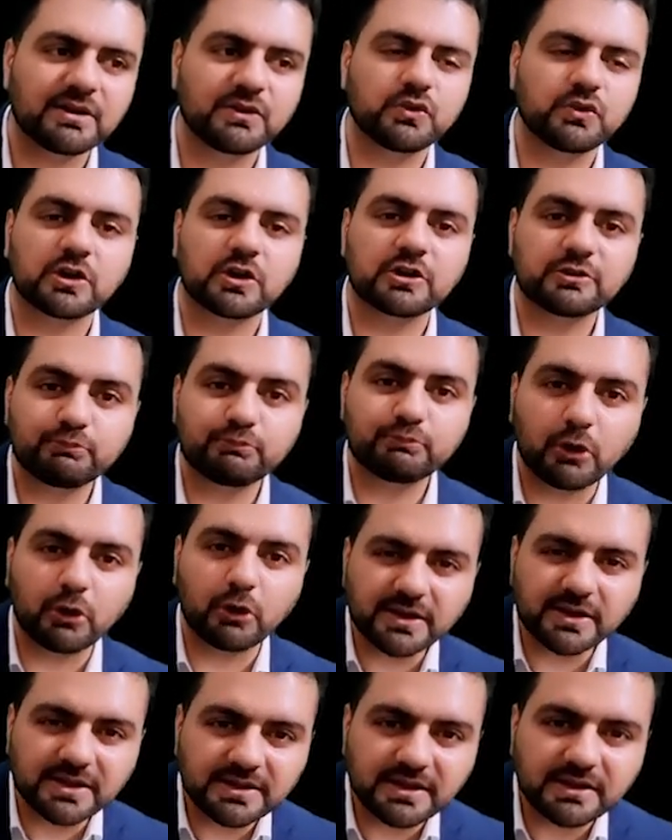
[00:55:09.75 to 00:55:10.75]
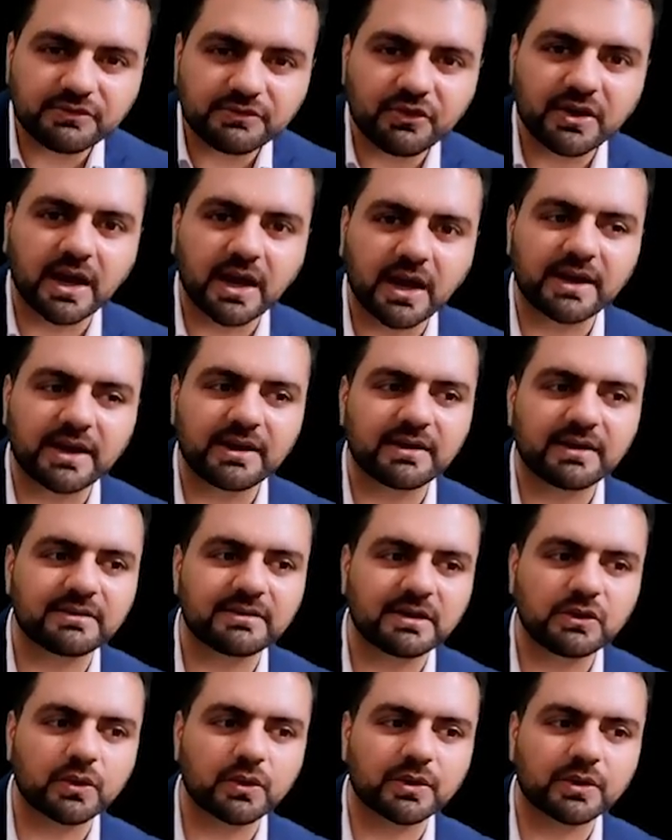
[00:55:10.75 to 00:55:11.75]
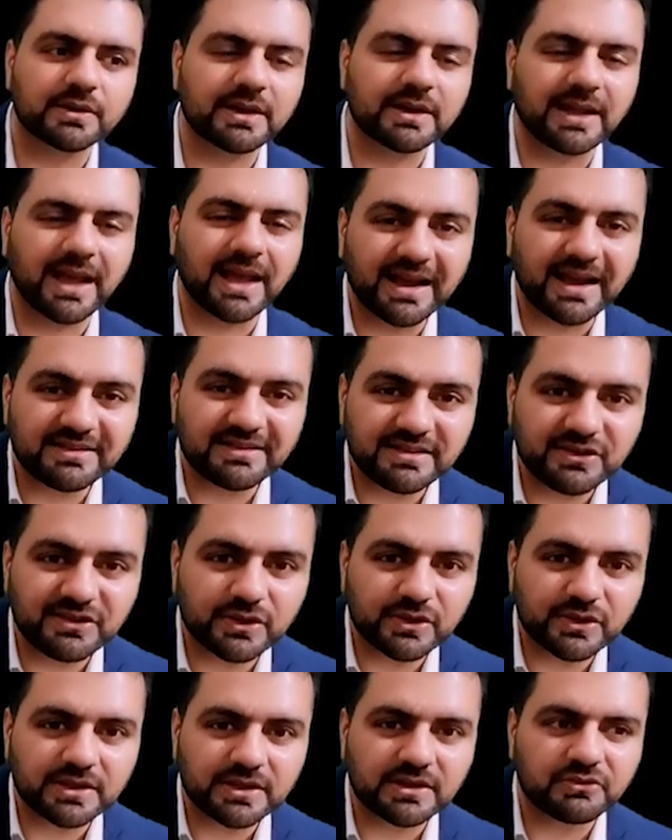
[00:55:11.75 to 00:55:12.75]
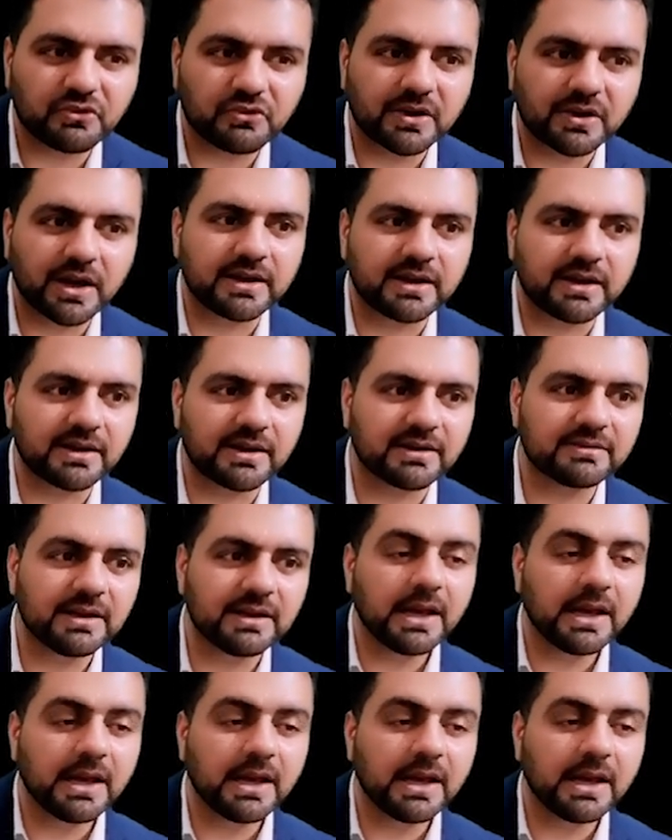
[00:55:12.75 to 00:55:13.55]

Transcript: you are spotting the trade ideas, and you are then executing the trade ideas.